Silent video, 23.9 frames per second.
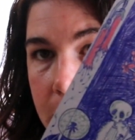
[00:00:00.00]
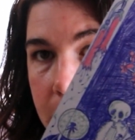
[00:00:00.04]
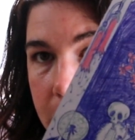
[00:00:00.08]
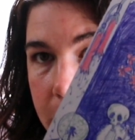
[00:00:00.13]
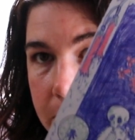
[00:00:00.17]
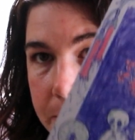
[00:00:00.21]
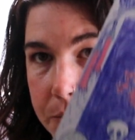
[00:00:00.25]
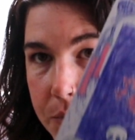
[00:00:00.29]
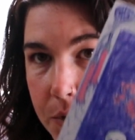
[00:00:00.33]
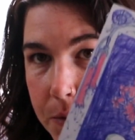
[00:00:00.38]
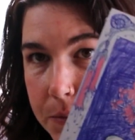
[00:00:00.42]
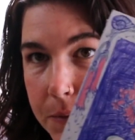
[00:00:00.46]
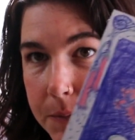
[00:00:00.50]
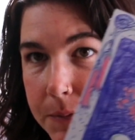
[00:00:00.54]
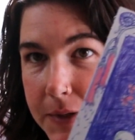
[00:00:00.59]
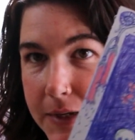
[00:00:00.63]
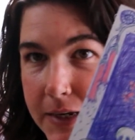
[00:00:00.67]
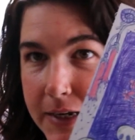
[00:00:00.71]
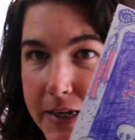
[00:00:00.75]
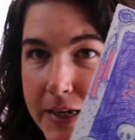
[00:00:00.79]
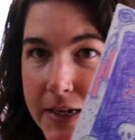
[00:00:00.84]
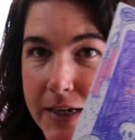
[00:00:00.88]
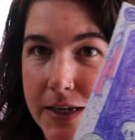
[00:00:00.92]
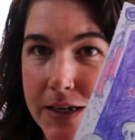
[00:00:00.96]
It
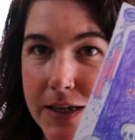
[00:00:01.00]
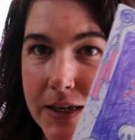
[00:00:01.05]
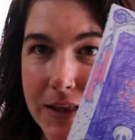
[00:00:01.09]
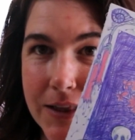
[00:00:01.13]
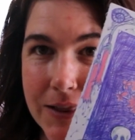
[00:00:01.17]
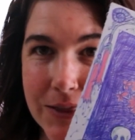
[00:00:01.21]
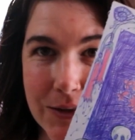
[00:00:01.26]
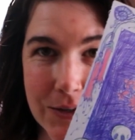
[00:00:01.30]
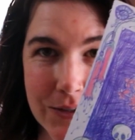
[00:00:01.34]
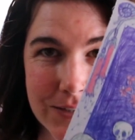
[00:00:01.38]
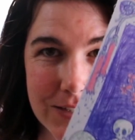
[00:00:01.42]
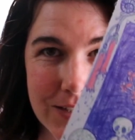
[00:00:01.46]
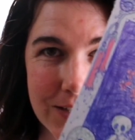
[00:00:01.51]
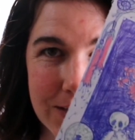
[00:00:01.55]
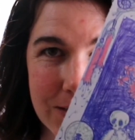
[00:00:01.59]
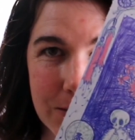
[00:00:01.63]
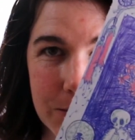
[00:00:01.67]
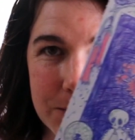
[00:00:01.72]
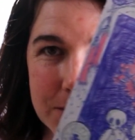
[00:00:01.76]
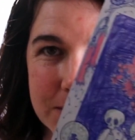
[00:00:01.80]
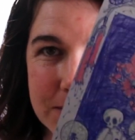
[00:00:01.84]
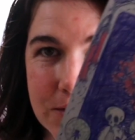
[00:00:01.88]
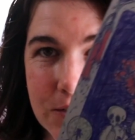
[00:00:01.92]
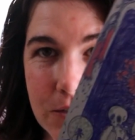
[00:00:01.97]
probably looks a little
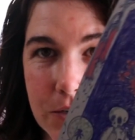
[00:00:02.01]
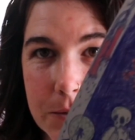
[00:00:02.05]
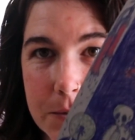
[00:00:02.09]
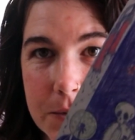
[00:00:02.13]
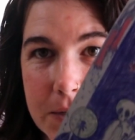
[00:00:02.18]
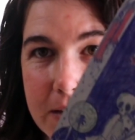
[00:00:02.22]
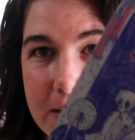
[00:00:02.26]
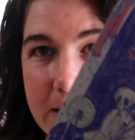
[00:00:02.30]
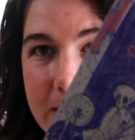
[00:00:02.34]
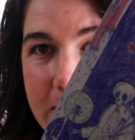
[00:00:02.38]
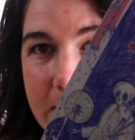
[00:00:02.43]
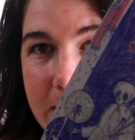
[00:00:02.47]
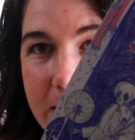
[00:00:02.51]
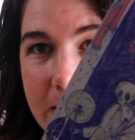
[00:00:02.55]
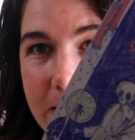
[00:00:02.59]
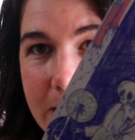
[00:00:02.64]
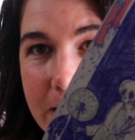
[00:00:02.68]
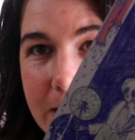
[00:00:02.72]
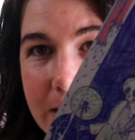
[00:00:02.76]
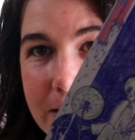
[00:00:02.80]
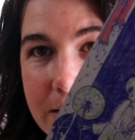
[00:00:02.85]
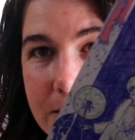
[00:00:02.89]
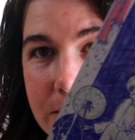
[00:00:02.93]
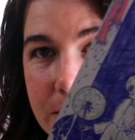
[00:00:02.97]
bit
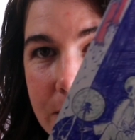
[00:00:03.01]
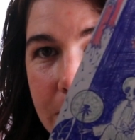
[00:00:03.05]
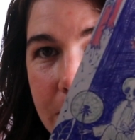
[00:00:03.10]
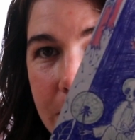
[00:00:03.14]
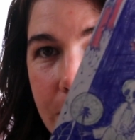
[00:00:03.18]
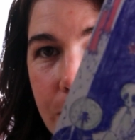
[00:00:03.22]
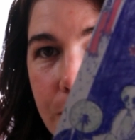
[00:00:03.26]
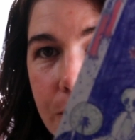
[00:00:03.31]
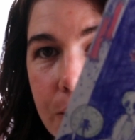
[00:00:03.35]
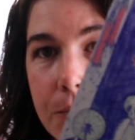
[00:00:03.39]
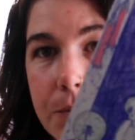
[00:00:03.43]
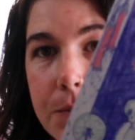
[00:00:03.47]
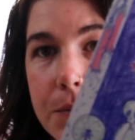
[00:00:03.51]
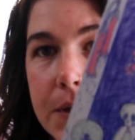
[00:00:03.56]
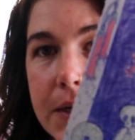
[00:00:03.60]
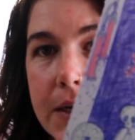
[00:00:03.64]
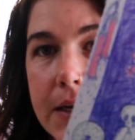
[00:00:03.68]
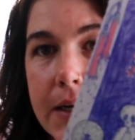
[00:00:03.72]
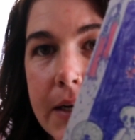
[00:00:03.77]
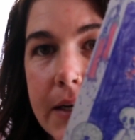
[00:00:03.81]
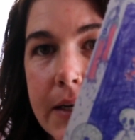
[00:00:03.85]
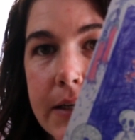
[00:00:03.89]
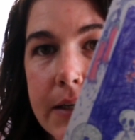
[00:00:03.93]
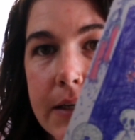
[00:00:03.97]
scribbly to you,
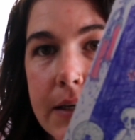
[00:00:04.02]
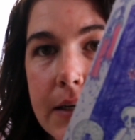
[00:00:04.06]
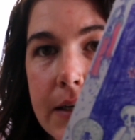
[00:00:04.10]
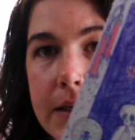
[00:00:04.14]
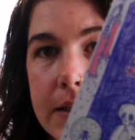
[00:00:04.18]
but it